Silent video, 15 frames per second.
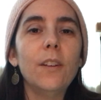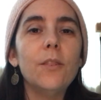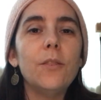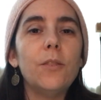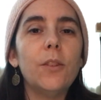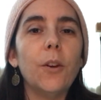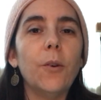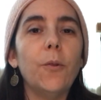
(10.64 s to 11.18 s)

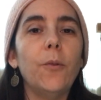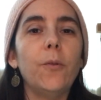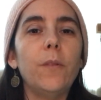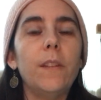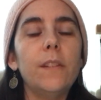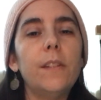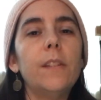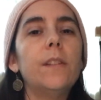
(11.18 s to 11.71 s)
So,
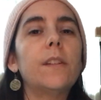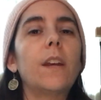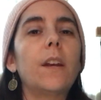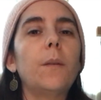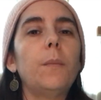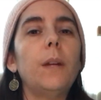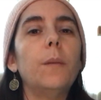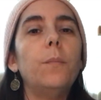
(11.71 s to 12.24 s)
this is going
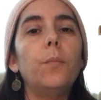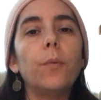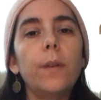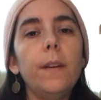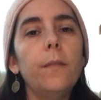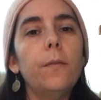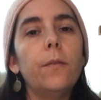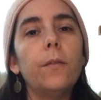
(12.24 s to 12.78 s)
to be a
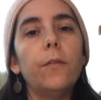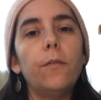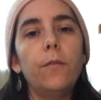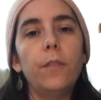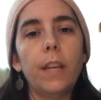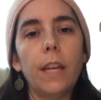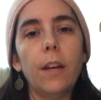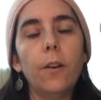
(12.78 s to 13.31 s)
brief
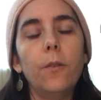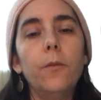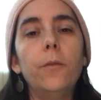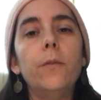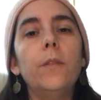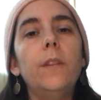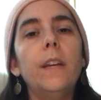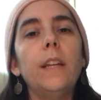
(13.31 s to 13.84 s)
video
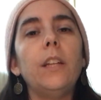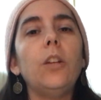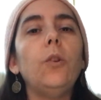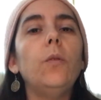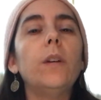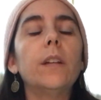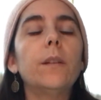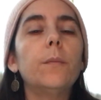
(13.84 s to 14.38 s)
that
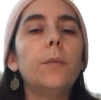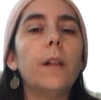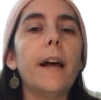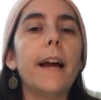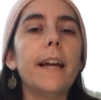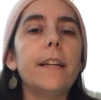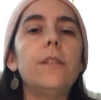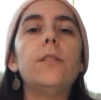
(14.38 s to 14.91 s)
you can
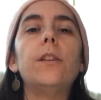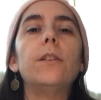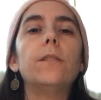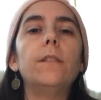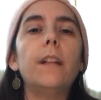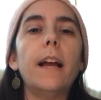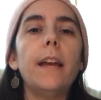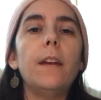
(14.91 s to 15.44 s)
apply to your
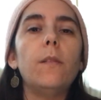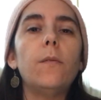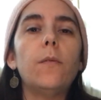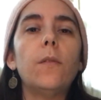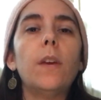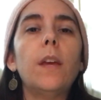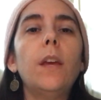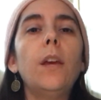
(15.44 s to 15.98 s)
life
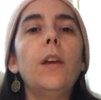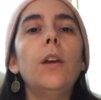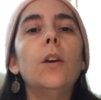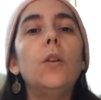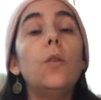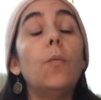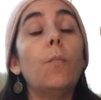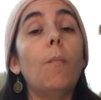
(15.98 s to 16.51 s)

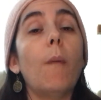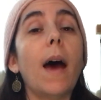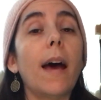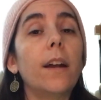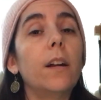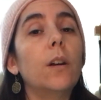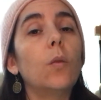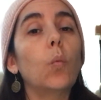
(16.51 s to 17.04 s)
no
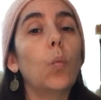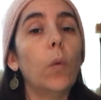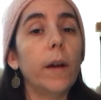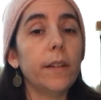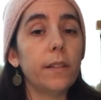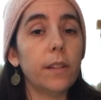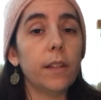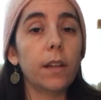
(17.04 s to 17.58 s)
matter
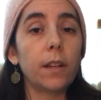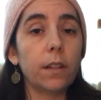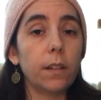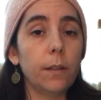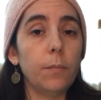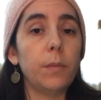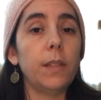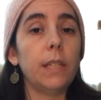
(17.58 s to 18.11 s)
what
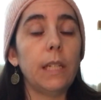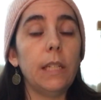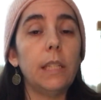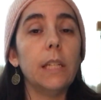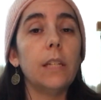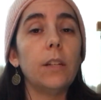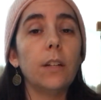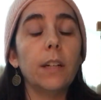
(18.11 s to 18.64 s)
eclipse
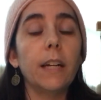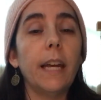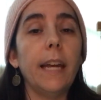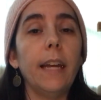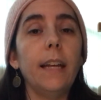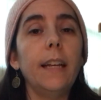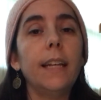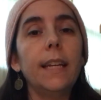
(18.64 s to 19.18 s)
season you're
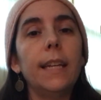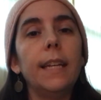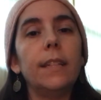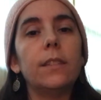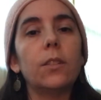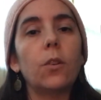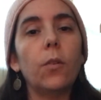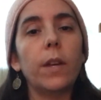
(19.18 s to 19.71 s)
in.
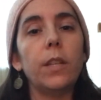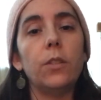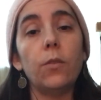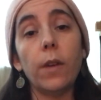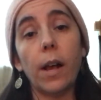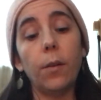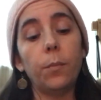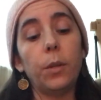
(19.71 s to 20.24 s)
It's going to
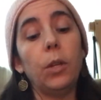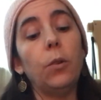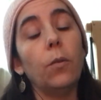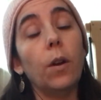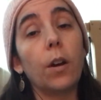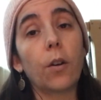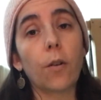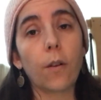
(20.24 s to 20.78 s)
help you
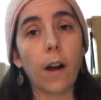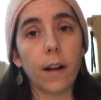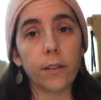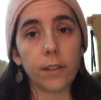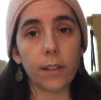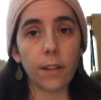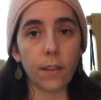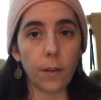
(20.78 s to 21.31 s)

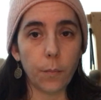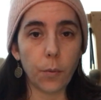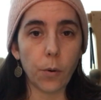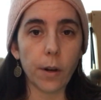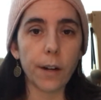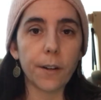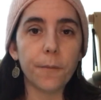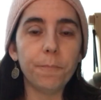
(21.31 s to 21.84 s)
across the
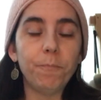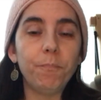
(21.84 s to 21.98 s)
board.